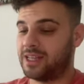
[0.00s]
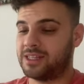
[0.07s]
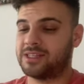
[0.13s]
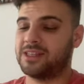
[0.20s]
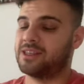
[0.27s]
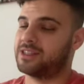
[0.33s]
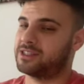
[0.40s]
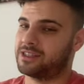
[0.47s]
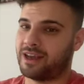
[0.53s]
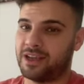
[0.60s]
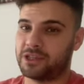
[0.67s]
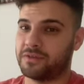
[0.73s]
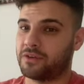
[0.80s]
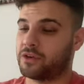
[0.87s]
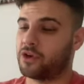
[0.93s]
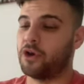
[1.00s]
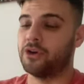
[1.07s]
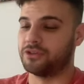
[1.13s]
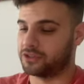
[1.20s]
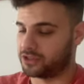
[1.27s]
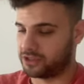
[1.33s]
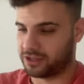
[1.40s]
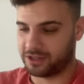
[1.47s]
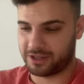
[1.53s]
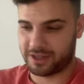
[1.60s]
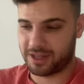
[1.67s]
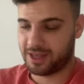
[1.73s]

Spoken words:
size of a continent.